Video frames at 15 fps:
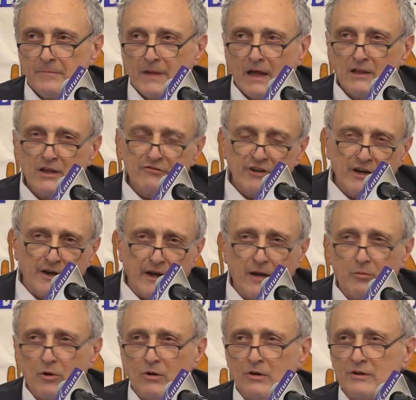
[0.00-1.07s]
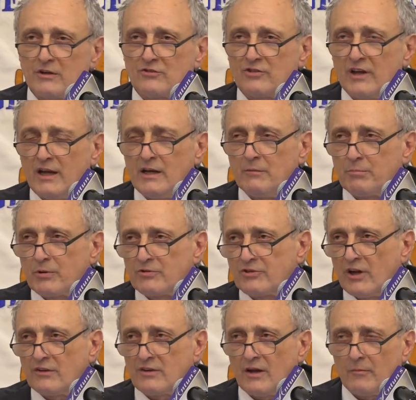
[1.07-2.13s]
I live in a neighborhood that's
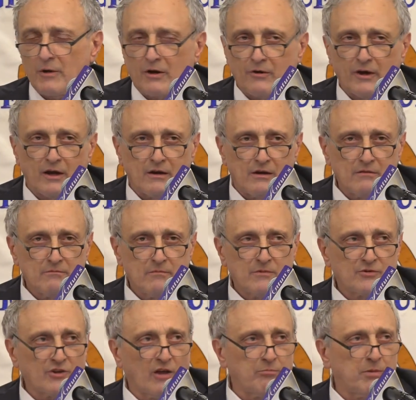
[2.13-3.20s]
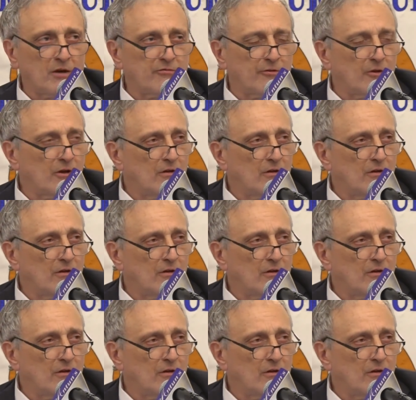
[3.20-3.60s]
80% Democrat, South Buffalo.